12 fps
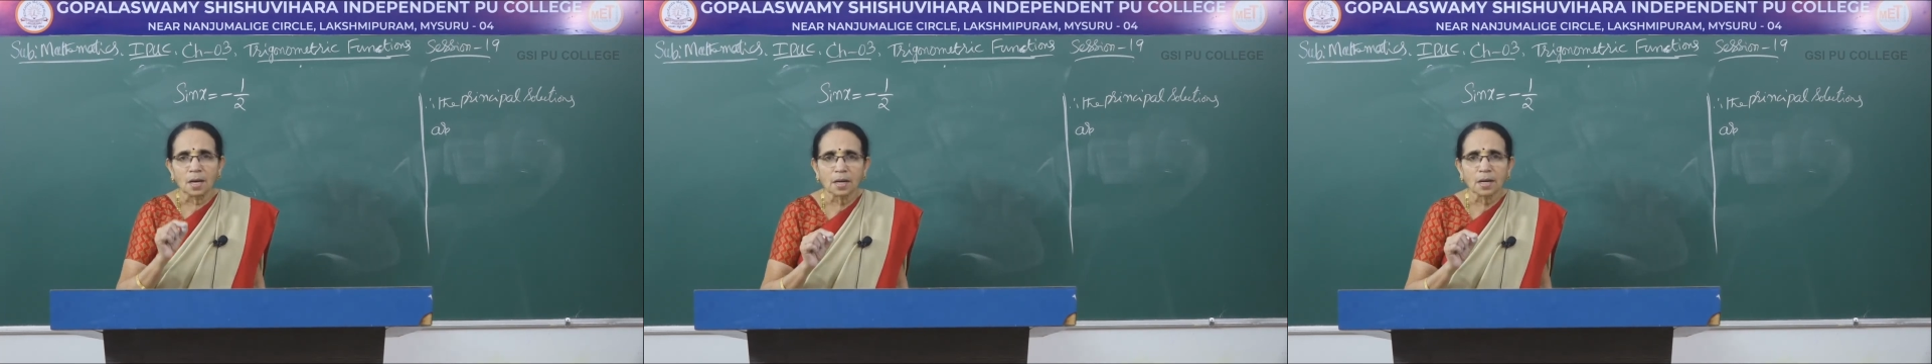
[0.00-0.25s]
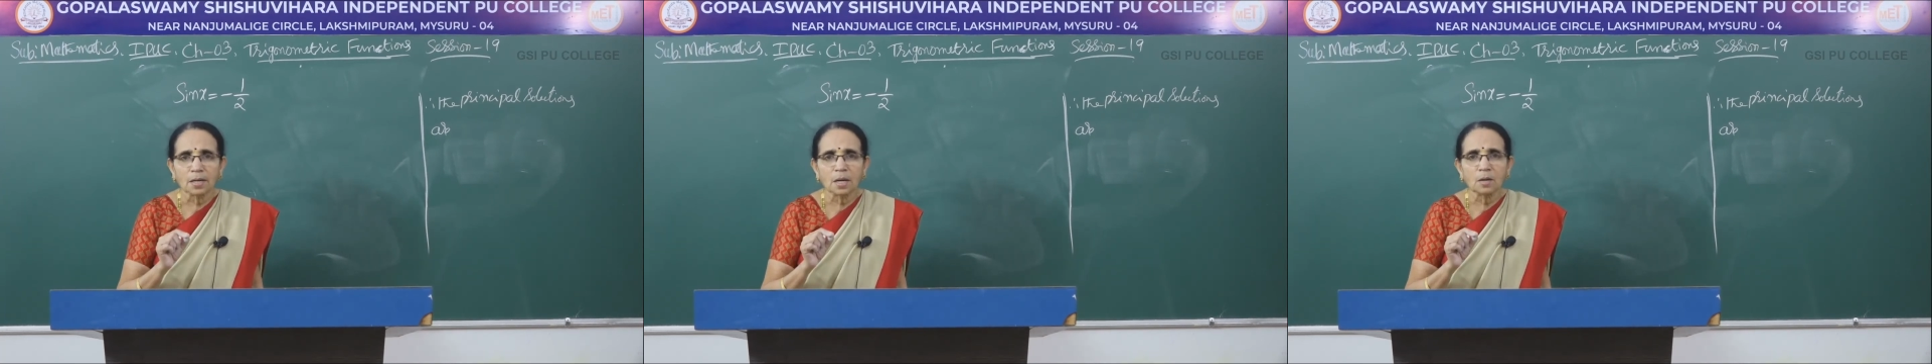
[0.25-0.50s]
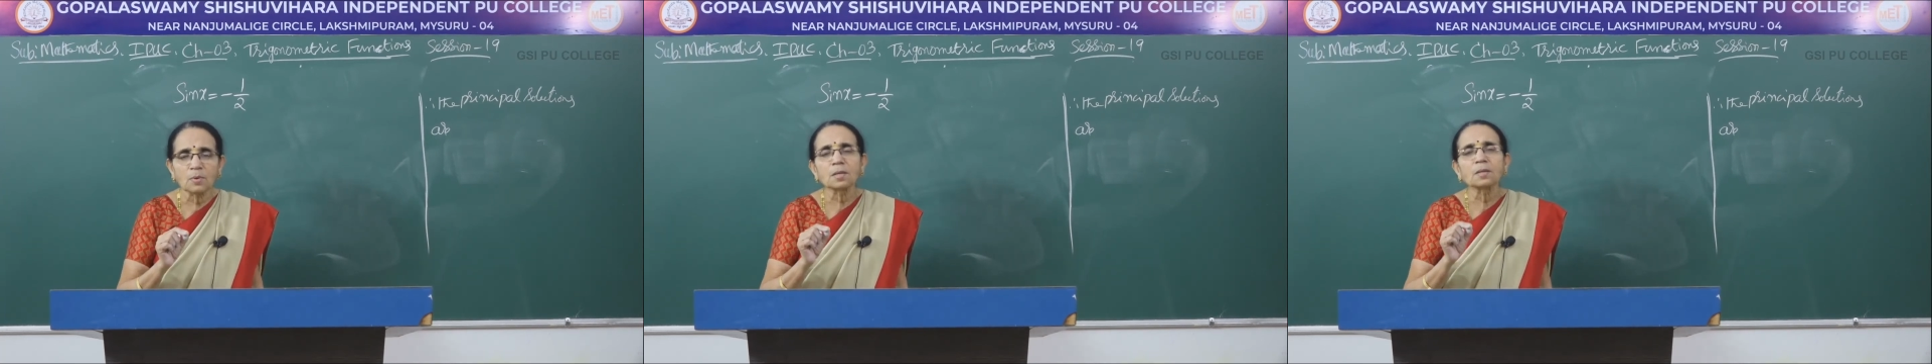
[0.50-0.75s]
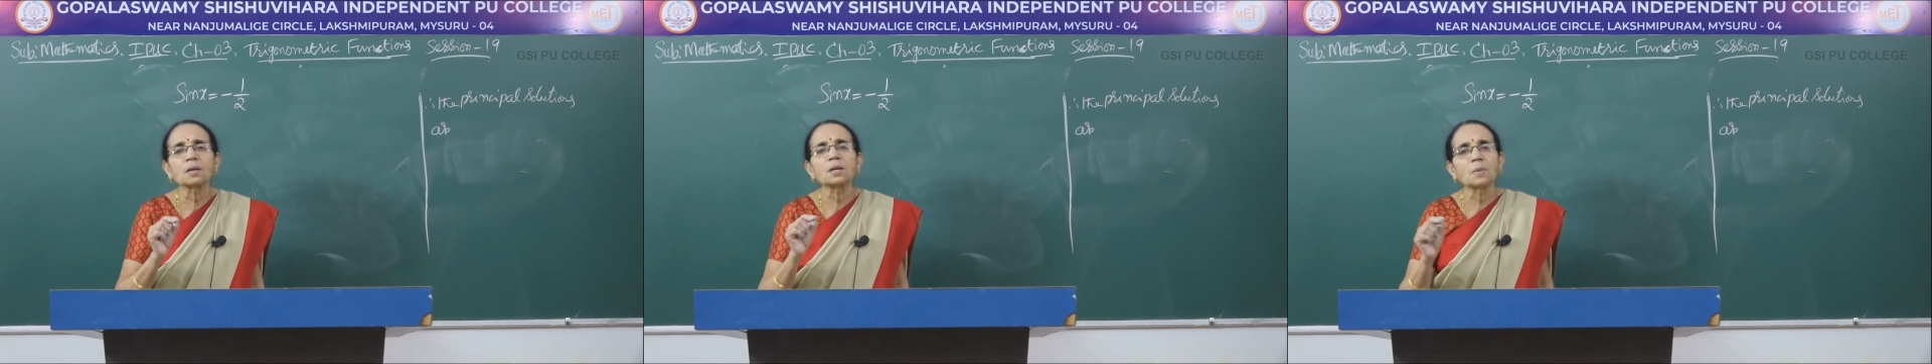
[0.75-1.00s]
negative
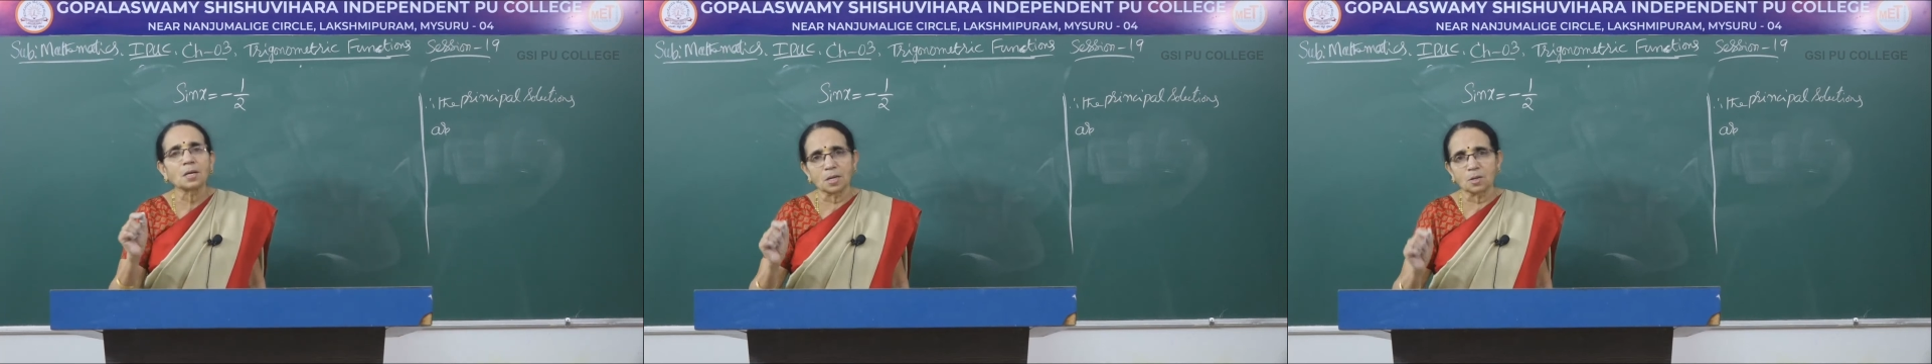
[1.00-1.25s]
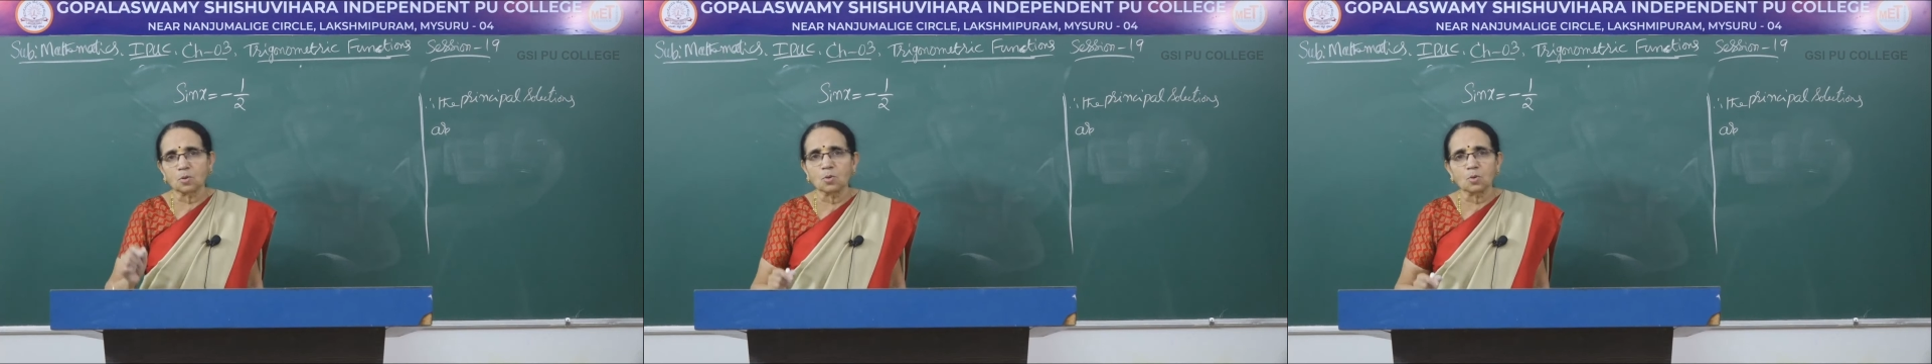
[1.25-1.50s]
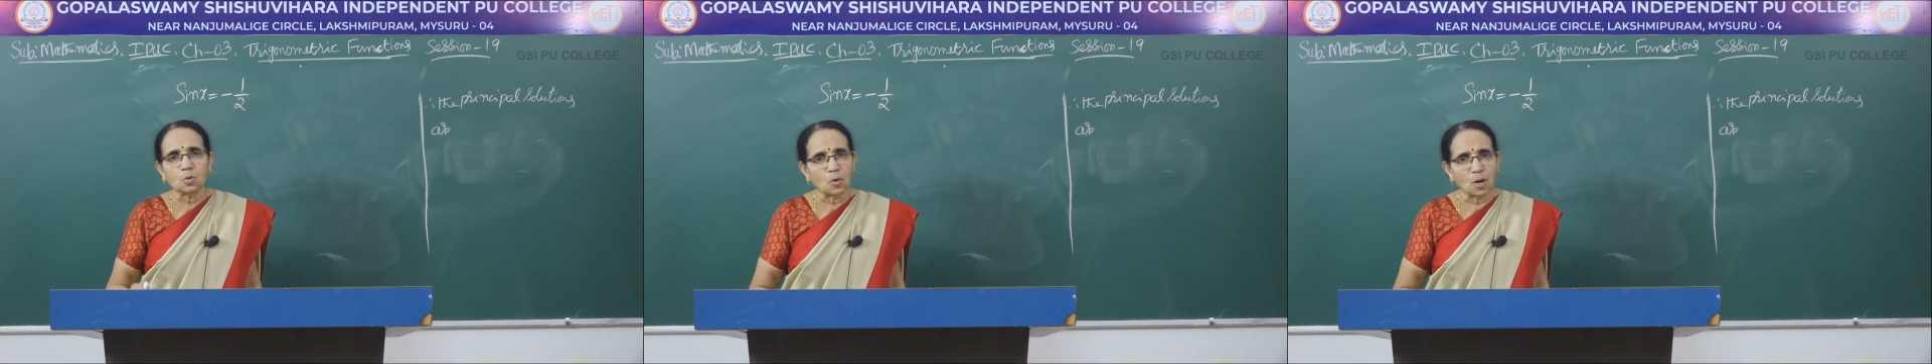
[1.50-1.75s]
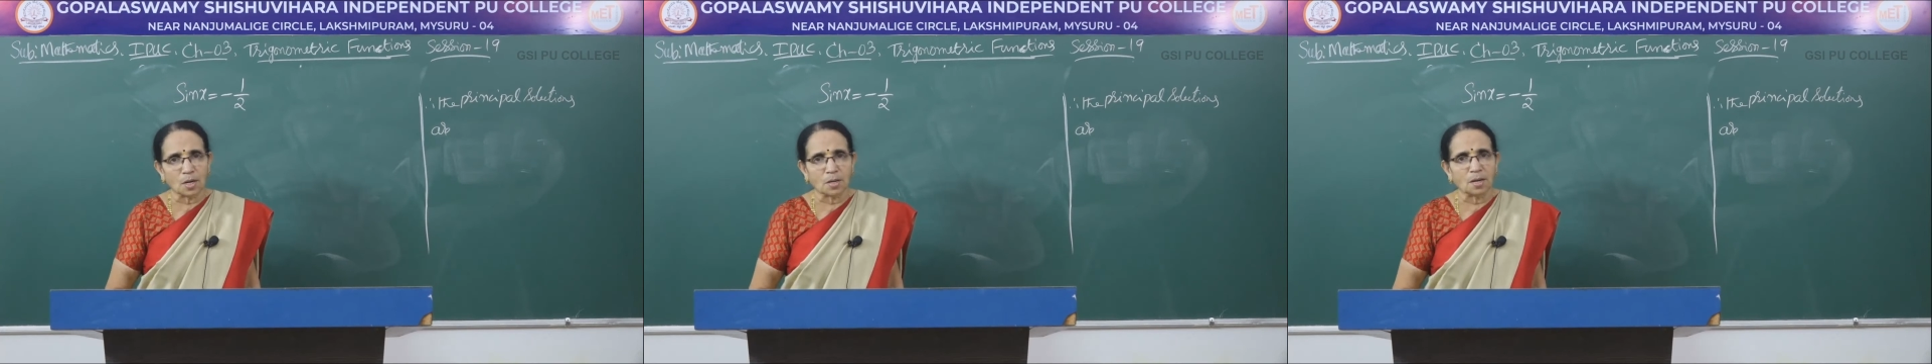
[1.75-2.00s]
in the remaining two
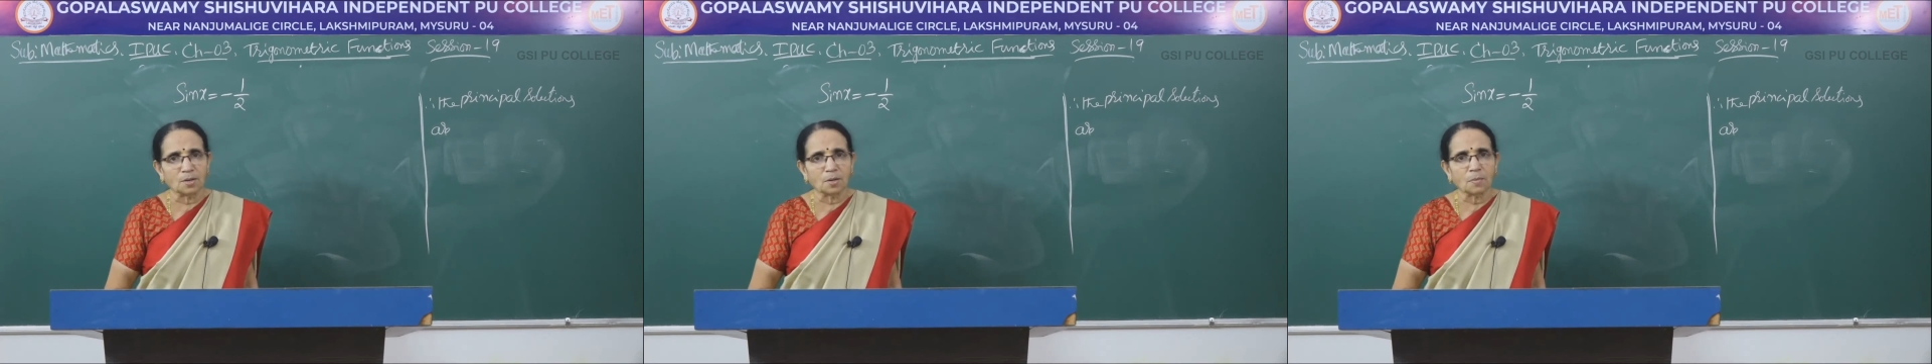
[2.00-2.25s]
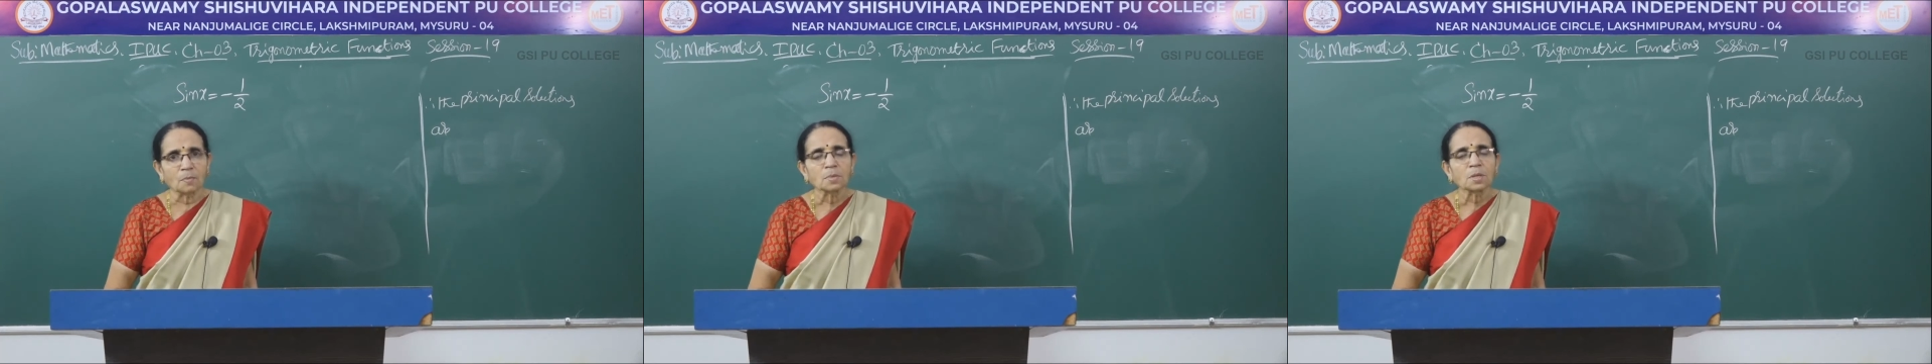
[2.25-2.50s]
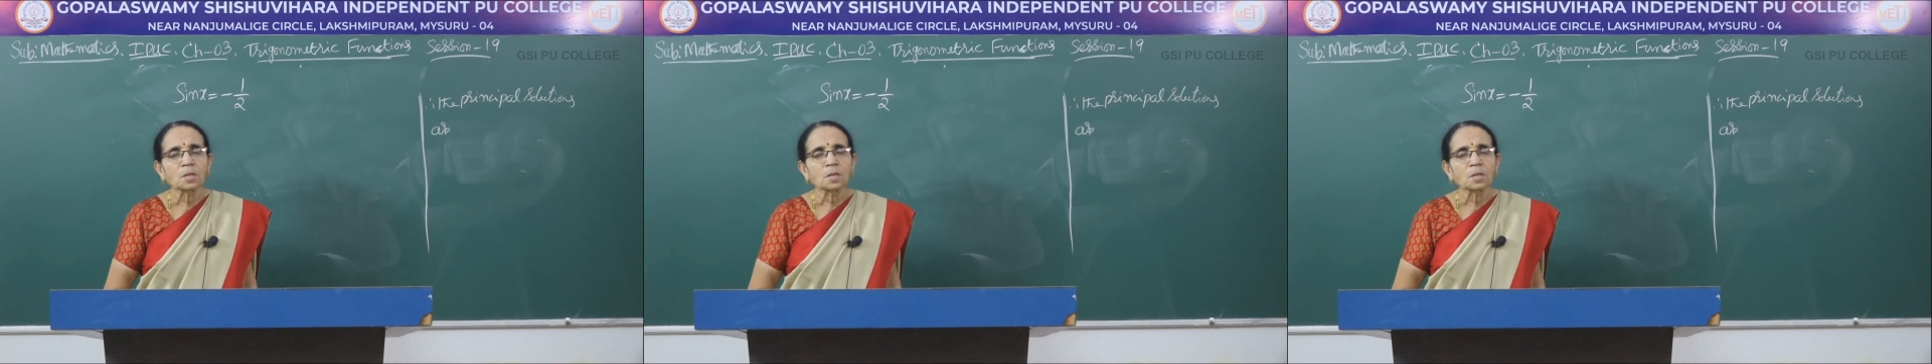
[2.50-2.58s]
quadrants.